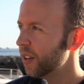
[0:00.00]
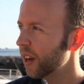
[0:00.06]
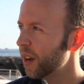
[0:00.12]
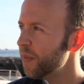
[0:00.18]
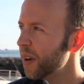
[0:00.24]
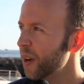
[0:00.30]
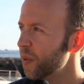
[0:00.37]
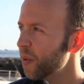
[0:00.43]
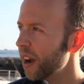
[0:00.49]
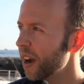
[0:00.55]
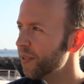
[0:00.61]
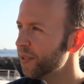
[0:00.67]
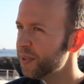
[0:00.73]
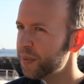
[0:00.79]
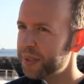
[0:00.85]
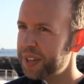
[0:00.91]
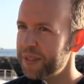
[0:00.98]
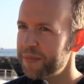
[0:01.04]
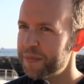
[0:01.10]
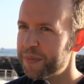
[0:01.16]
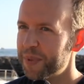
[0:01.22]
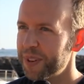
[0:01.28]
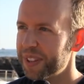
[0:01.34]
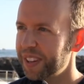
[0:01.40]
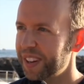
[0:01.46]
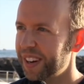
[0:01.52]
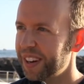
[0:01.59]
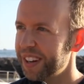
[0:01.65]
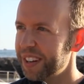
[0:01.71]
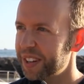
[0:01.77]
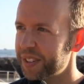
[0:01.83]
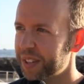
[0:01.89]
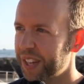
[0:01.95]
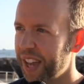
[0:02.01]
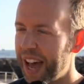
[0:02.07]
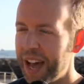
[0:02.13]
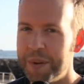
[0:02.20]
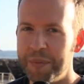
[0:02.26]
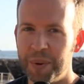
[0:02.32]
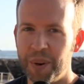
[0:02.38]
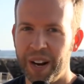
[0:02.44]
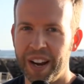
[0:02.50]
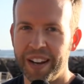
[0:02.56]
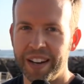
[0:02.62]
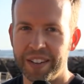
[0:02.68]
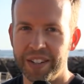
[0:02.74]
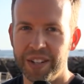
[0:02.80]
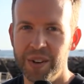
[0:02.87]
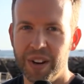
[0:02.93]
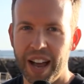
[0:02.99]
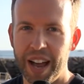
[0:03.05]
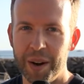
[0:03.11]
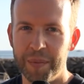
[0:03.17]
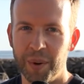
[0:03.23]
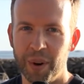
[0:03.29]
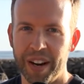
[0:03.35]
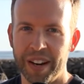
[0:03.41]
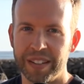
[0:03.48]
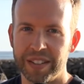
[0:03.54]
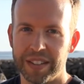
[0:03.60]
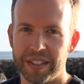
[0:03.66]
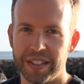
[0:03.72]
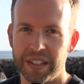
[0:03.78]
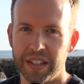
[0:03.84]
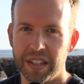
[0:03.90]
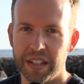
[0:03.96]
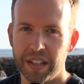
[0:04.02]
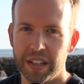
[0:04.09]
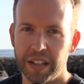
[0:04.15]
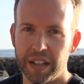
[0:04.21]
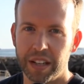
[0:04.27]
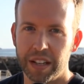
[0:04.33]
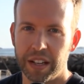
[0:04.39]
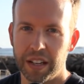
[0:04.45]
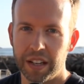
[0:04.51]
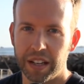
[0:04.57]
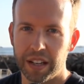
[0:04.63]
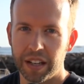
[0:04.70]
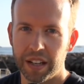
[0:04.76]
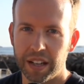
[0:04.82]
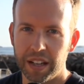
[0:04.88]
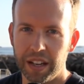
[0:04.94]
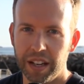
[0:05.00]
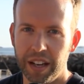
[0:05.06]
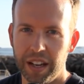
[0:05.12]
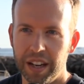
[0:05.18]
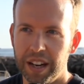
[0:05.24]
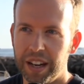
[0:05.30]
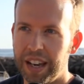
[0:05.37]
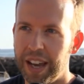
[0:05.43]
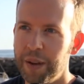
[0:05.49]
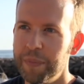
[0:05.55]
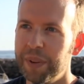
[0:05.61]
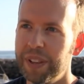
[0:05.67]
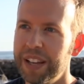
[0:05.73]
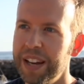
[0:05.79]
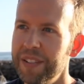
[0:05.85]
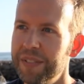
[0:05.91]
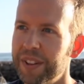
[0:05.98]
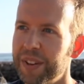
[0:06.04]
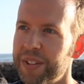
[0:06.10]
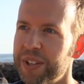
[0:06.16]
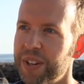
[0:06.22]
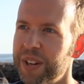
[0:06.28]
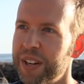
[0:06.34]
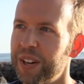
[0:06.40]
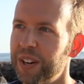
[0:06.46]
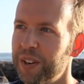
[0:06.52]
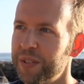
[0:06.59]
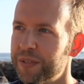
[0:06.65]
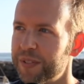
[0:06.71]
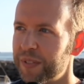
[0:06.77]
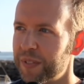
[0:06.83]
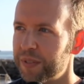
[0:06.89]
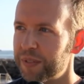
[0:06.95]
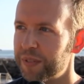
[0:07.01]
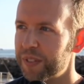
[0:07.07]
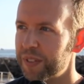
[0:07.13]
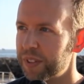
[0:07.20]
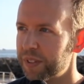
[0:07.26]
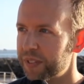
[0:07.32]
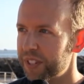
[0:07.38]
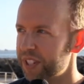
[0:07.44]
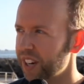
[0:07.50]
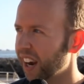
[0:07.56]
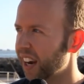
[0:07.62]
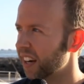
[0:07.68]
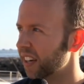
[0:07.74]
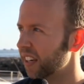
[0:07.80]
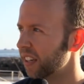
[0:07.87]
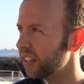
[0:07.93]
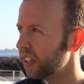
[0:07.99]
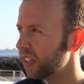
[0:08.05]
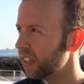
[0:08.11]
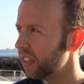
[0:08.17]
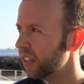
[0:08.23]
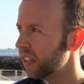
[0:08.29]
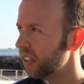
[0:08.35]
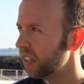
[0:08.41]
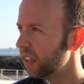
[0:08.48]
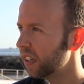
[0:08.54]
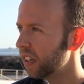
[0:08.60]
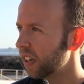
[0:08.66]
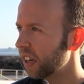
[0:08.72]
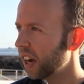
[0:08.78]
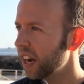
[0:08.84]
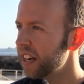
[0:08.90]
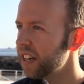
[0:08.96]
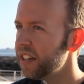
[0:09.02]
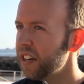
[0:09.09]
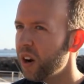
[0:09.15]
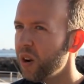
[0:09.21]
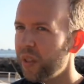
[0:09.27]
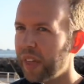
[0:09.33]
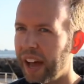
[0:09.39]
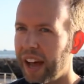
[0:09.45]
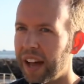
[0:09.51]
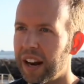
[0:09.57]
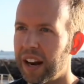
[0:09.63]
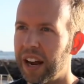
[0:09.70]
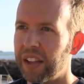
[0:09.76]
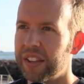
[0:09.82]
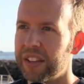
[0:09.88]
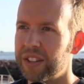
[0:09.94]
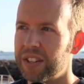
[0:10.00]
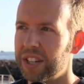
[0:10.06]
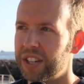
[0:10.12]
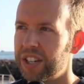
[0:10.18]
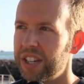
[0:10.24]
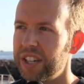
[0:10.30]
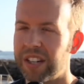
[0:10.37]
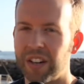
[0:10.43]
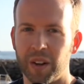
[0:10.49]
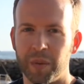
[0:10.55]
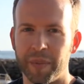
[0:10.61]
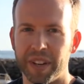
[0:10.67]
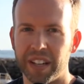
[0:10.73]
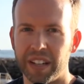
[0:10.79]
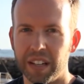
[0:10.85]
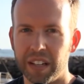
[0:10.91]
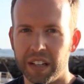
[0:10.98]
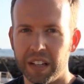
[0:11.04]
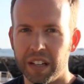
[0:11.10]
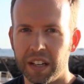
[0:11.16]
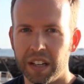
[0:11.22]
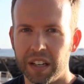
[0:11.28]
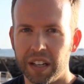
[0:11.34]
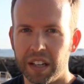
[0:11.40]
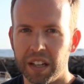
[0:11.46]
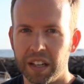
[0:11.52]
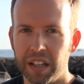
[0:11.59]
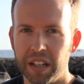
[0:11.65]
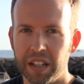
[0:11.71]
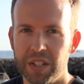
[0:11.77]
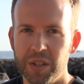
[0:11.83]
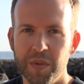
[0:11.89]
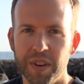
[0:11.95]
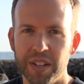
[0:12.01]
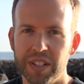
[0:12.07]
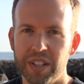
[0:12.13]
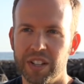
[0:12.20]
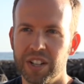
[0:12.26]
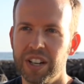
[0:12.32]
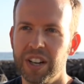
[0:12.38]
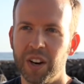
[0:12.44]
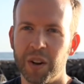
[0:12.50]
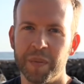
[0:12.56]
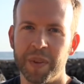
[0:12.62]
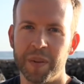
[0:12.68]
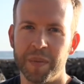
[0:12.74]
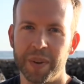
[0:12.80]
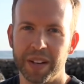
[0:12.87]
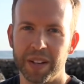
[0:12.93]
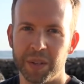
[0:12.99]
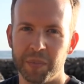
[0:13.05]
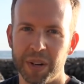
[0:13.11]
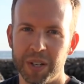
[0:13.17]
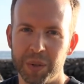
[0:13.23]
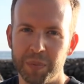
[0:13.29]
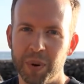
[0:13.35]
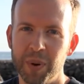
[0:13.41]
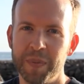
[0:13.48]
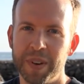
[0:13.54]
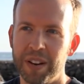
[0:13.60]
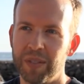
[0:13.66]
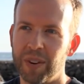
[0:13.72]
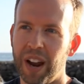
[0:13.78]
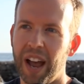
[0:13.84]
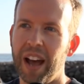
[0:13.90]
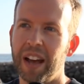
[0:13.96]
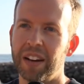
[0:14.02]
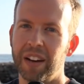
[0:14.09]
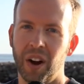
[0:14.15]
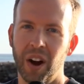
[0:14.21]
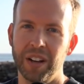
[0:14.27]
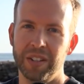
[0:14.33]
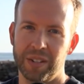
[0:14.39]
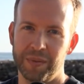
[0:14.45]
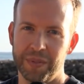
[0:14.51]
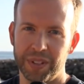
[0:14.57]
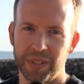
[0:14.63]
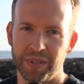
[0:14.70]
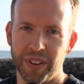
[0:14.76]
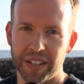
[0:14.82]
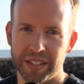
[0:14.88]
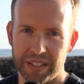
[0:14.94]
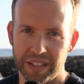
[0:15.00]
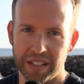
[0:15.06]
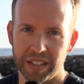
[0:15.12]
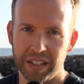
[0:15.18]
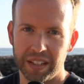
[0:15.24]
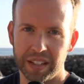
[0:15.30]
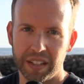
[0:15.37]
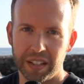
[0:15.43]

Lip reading: my wife's giving birth to a catamaran, 2 catamarans, and I can't believe those are in her vagina. I didn't know that. I think she cheated on me. Because you must have cheated on me because my sperm never had Awesomeness Fest in it.